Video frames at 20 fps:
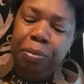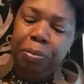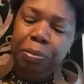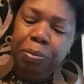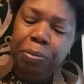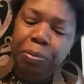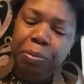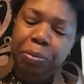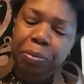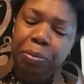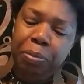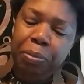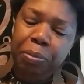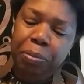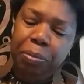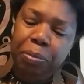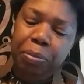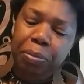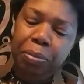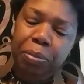
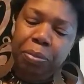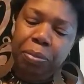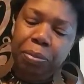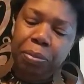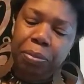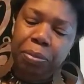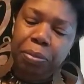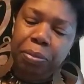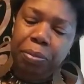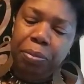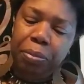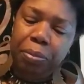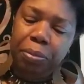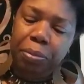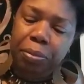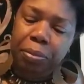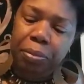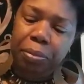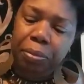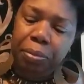
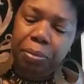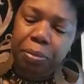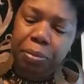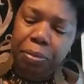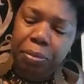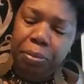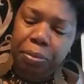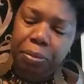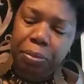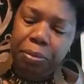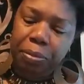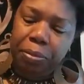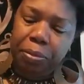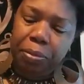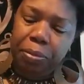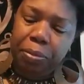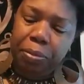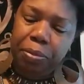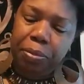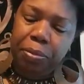
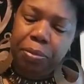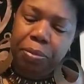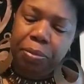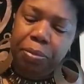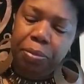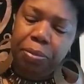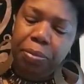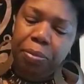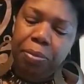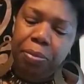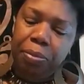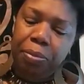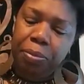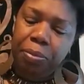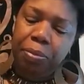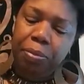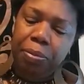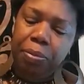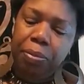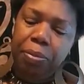[no speech]